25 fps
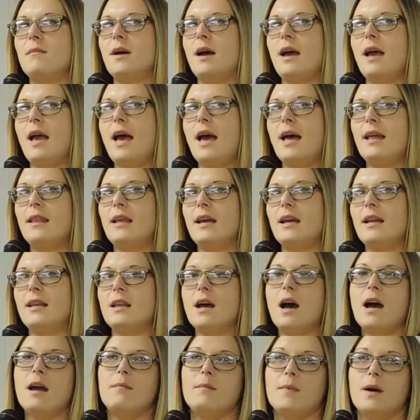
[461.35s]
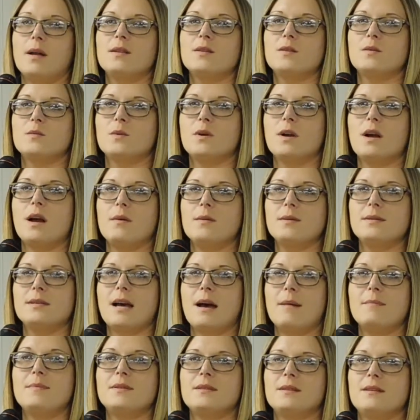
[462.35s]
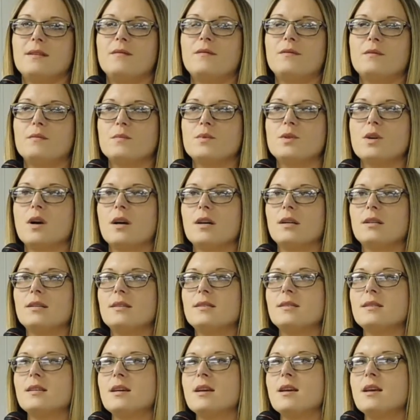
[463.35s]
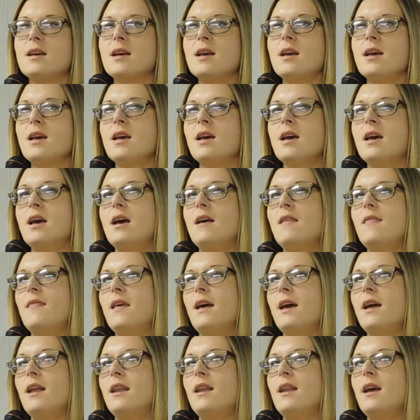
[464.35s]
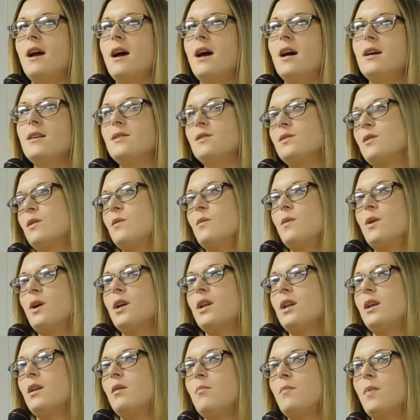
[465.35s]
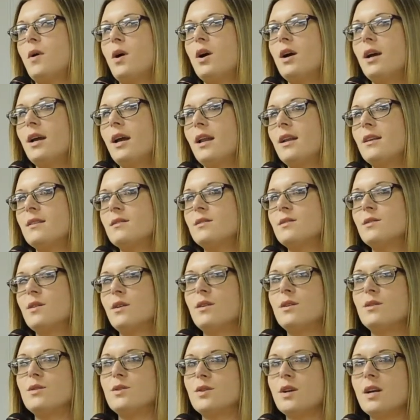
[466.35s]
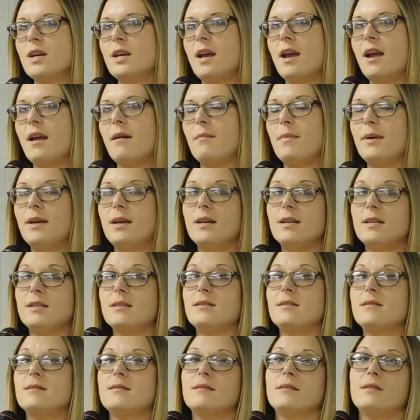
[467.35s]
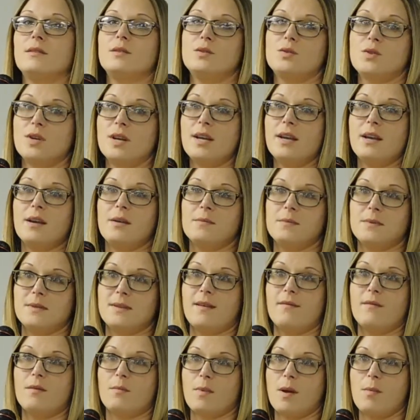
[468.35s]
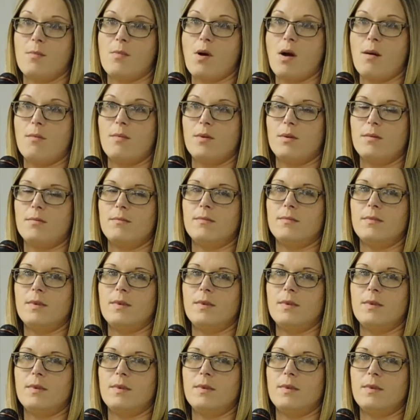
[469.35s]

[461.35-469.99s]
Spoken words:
I had 9 months where I was abstinent from drugs. And then I started working in the bar again and started drinking because drinking was never my problem.